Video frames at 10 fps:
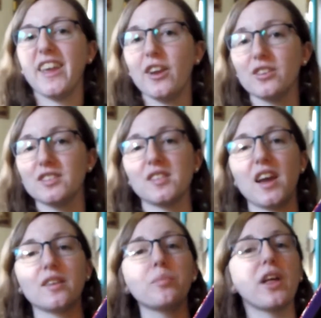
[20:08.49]
Here's
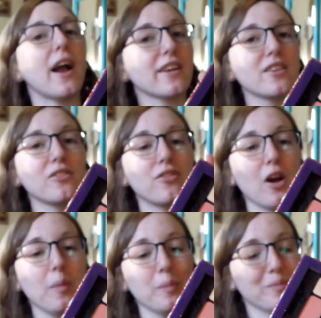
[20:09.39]
that black
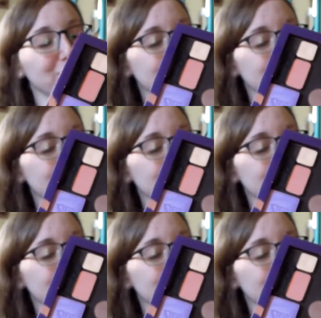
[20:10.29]
from